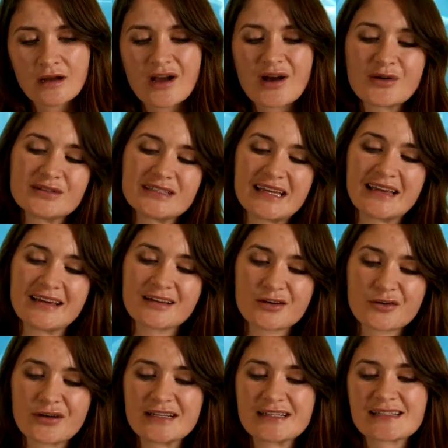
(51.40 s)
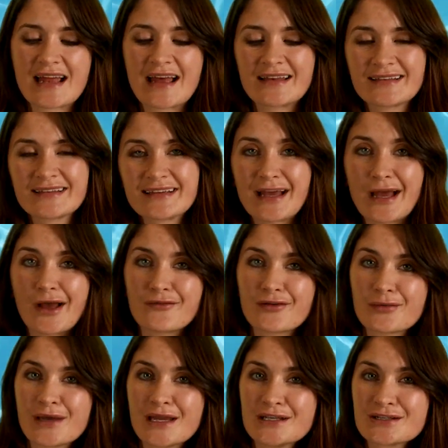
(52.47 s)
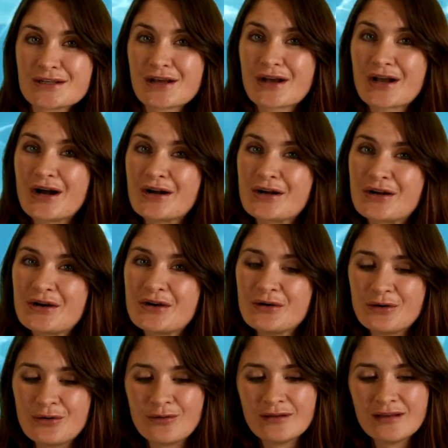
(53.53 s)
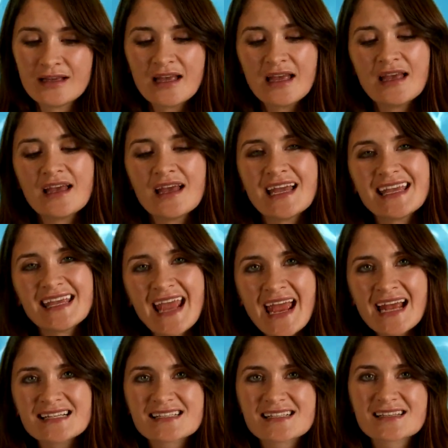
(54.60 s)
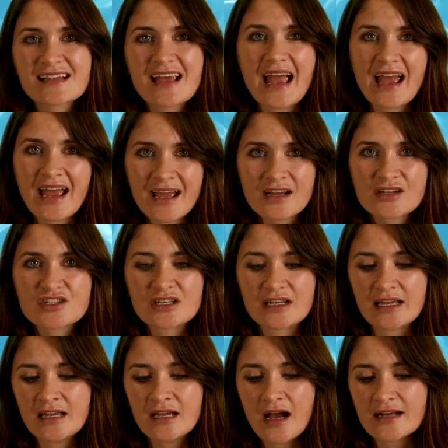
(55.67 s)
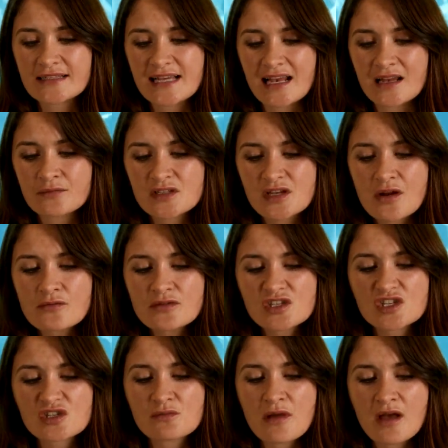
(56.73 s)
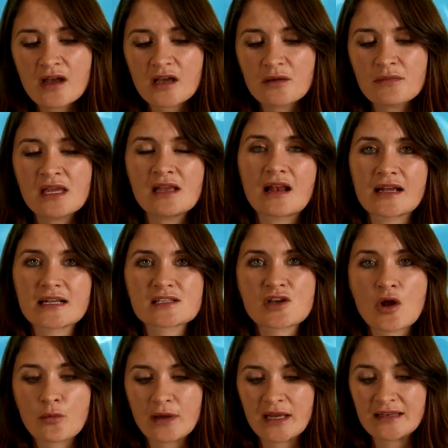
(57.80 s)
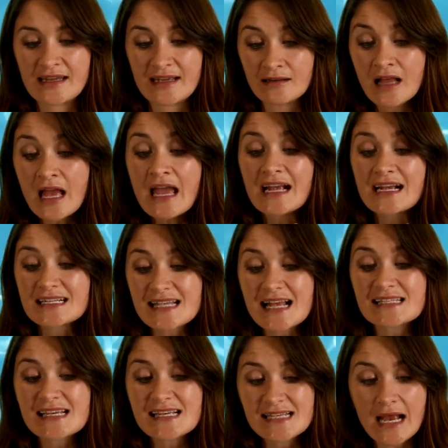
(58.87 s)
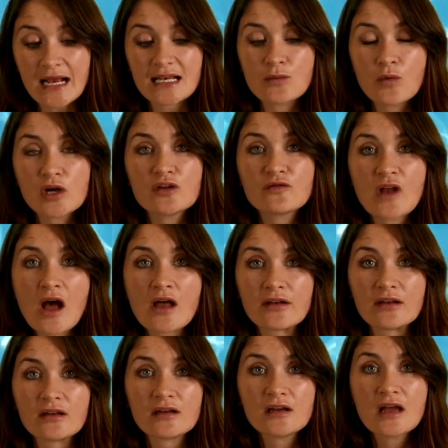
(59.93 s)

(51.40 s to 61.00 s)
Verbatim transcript: Oh dear, grins Dad. Have I made you look uncool? Yes, actually, I tell him, so don't smirk at me like it's no big deal, because that's exactly what you've done.